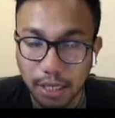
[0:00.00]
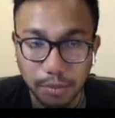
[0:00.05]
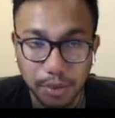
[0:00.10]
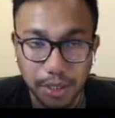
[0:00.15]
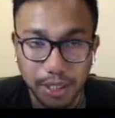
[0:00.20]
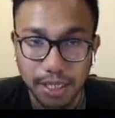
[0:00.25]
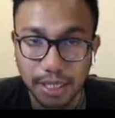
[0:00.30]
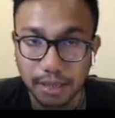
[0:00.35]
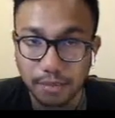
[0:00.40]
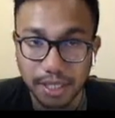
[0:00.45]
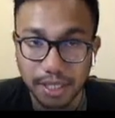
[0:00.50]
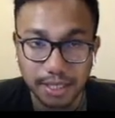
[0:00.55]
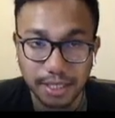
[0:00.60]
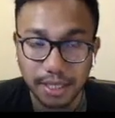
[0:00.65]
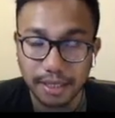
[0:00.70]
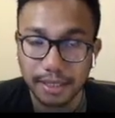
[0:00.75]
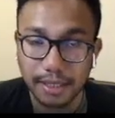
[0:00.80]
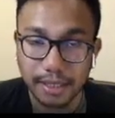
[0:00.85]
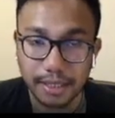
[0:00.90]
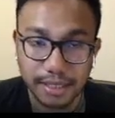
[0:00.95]
can be
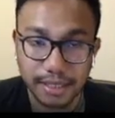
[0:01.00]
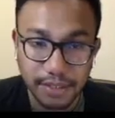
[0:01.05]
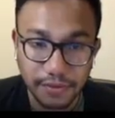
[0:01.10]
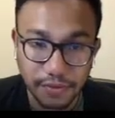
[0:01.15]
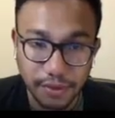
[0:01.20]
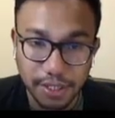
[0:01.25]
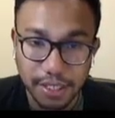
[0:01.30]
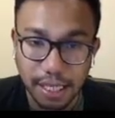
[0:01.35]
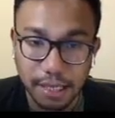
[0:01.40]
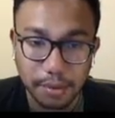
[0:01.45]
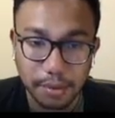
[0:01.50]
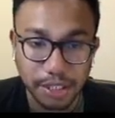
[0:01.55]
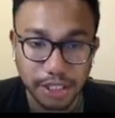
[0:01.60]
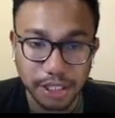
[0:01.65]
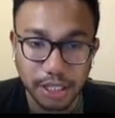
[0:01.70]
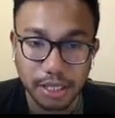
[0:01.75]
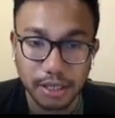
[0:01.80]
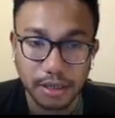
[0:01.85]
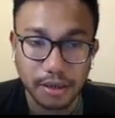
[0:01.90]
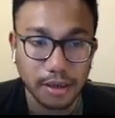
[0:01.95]
selling a different type of
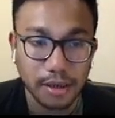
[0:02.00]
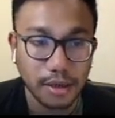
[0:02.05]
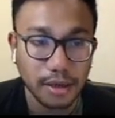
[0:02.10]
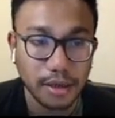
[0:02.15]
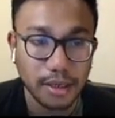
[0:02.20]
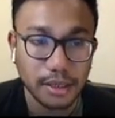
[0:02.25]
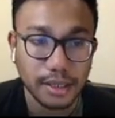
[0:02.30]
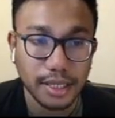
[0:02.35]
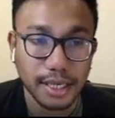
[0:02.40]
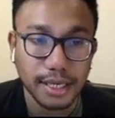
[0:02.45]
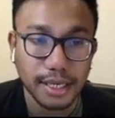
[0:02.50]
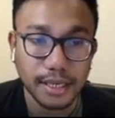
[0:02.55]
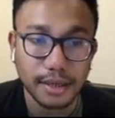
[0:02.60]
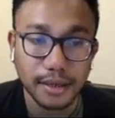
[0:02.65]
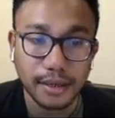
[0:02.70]
share. They can